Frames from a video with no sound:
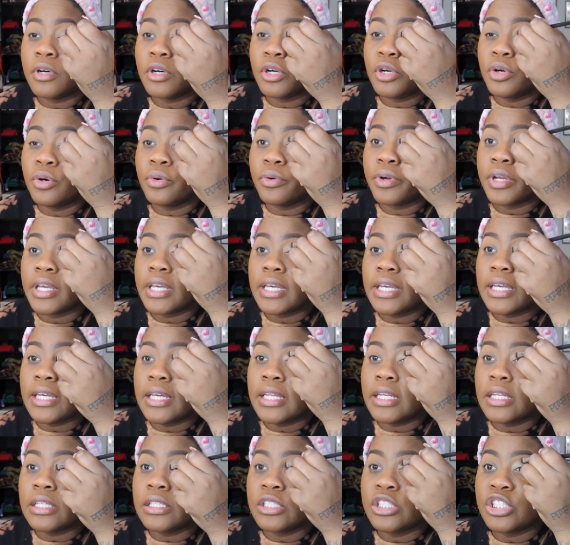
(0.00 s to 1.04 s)

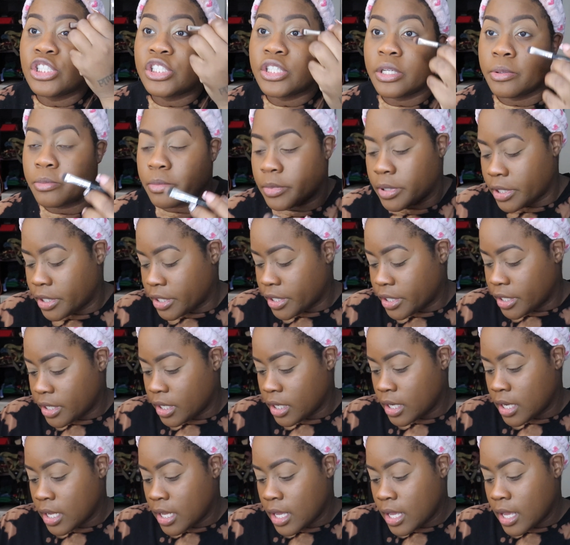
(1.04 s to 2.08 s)
green shimmer,
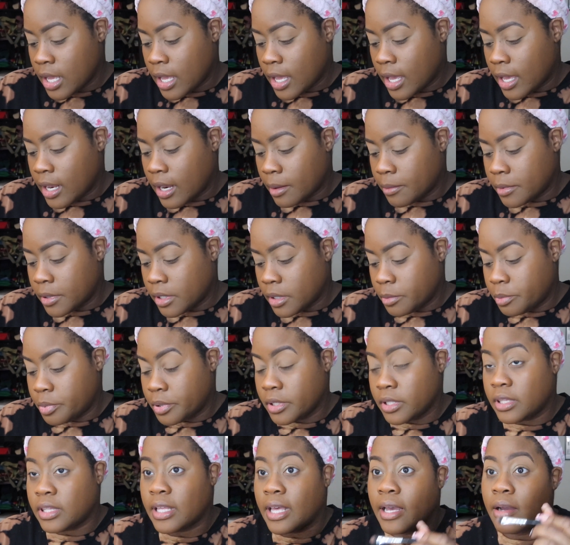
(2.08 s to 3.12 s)
and I'm gonna
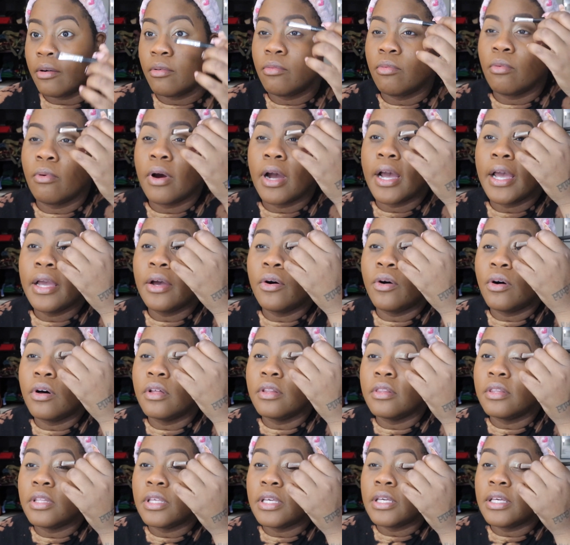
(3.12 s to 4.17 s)
put that right
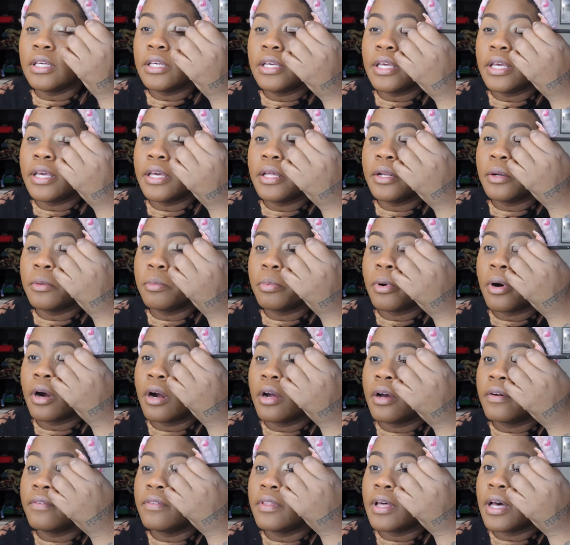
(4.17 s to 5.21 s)
on the inner part
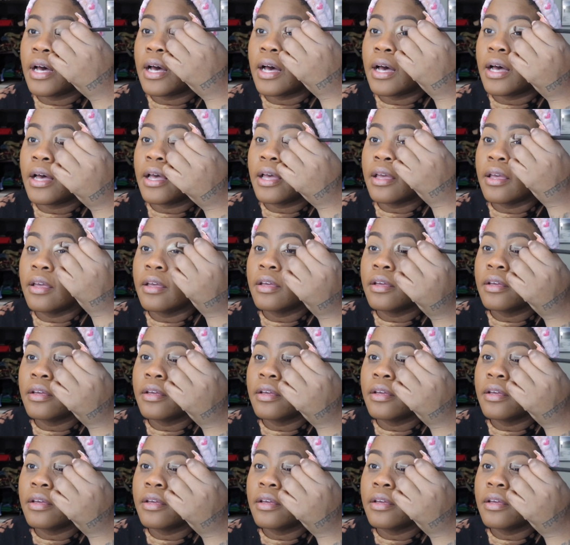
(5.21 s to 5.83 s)
of the eye.